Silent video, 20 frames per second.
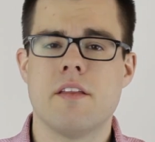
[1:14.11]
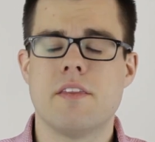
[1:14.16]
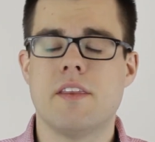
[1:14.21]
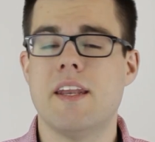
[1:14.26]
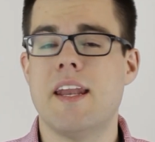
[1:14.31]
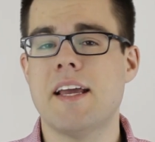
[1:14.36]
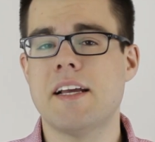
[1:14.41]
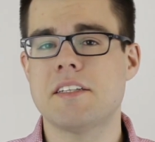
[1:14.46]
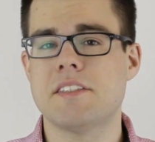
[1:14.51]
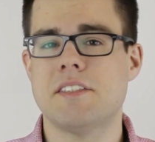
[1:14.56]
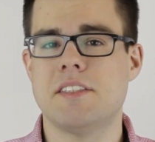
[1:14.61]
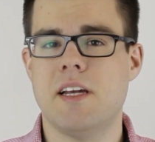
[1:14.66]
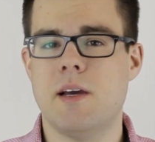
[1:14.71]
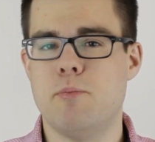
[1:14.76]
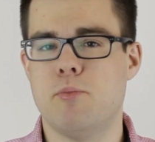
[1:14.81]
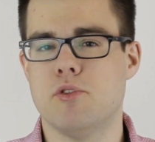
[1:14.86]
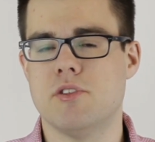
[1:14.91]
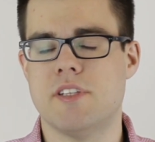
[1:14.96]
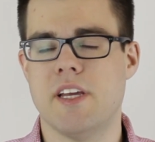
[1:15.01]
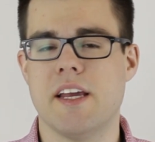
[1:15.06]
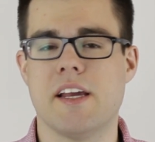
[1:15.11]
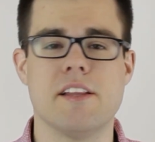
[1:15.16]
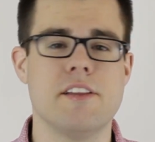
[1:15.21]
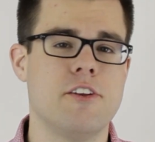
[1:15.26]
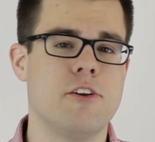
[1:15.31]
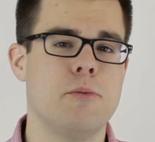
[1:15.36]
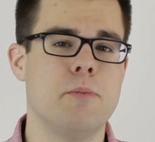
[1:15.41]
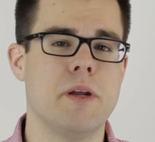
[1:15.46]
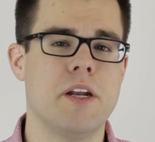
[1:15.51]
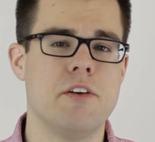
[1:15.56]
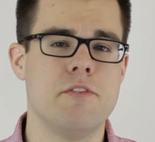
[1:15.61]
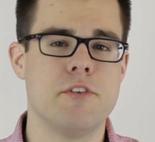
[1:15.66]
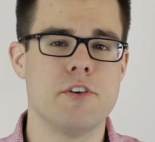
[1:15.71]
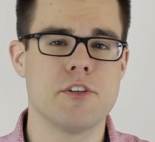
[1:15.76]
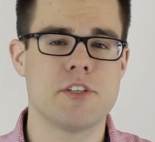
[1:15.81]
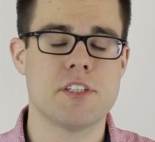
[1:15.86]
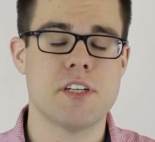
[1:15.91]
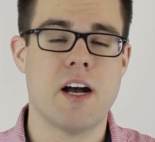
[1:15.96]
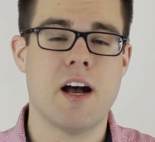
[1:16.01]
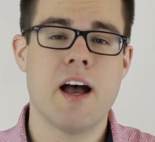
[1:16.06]
The next step will take a little bit of
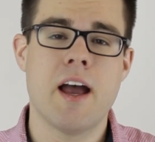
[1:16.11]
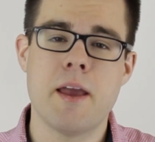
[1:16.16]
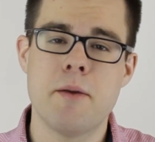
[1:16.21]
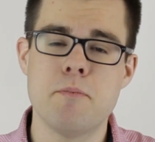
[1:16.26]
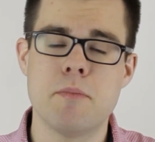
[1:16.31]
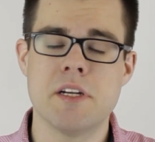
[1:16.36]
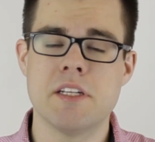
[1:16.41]
your time,